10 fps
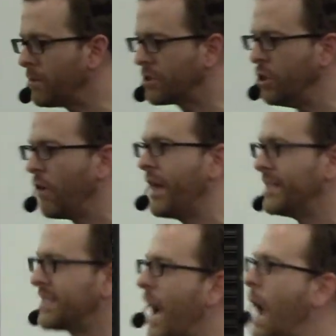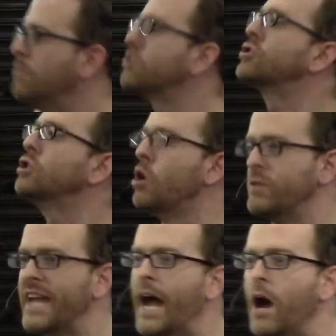able to know that it's time to slow
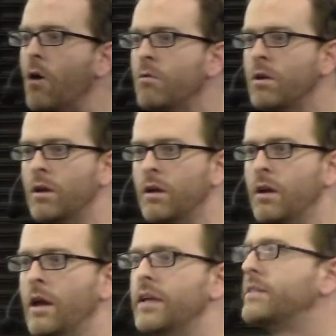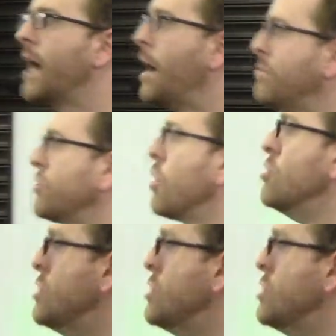down. It's time to start